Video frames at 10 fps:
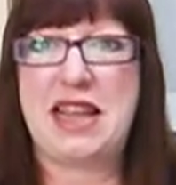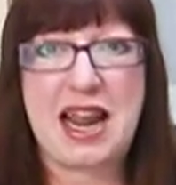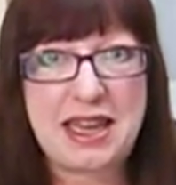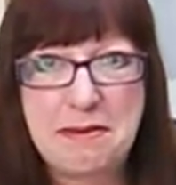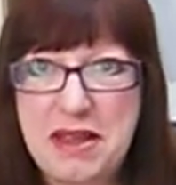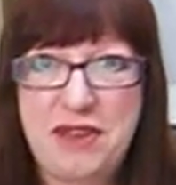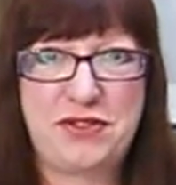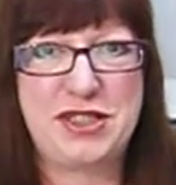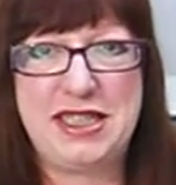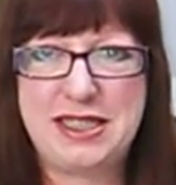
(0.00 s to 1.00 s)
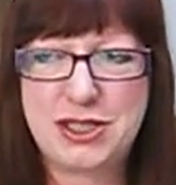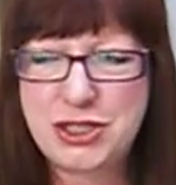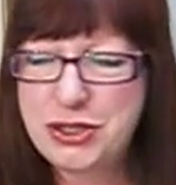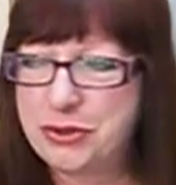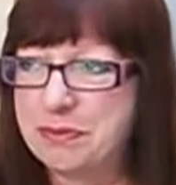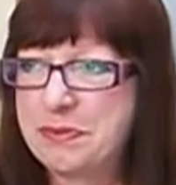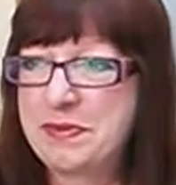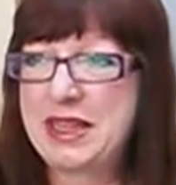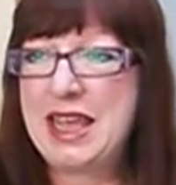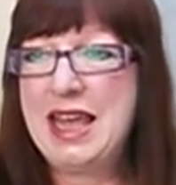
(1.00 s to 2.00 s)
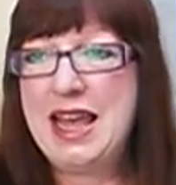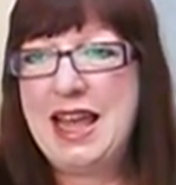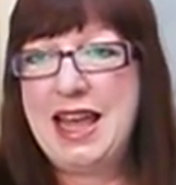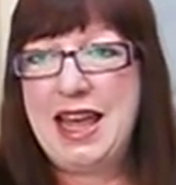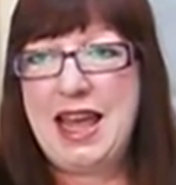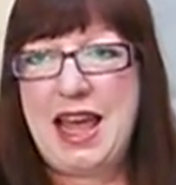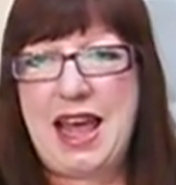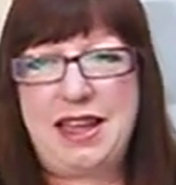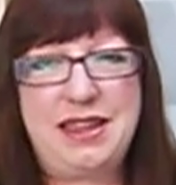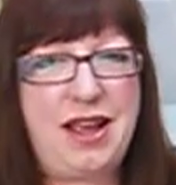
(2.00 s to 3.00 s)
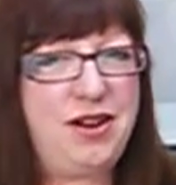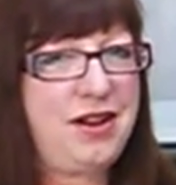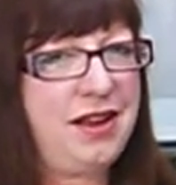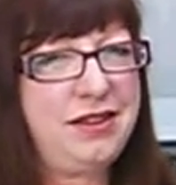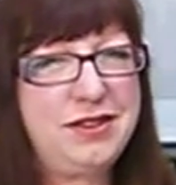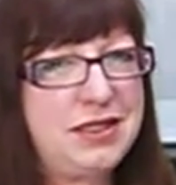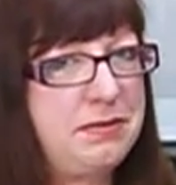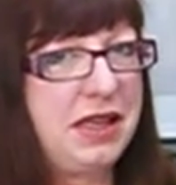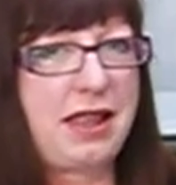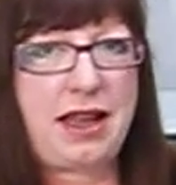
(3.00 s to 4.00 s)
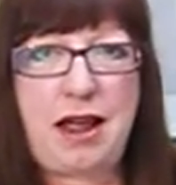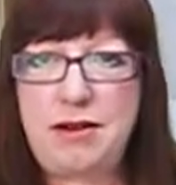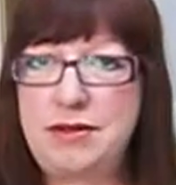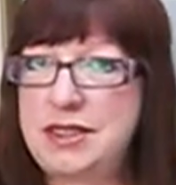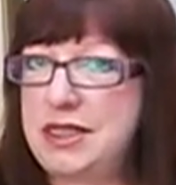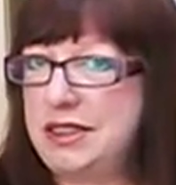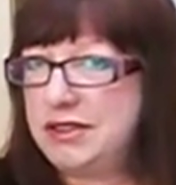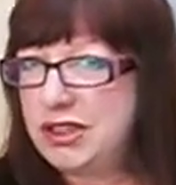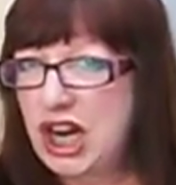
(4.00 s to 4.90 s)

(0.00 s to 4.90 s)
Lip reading: that I can make for season 2. And they all kind of looked at me like I was a little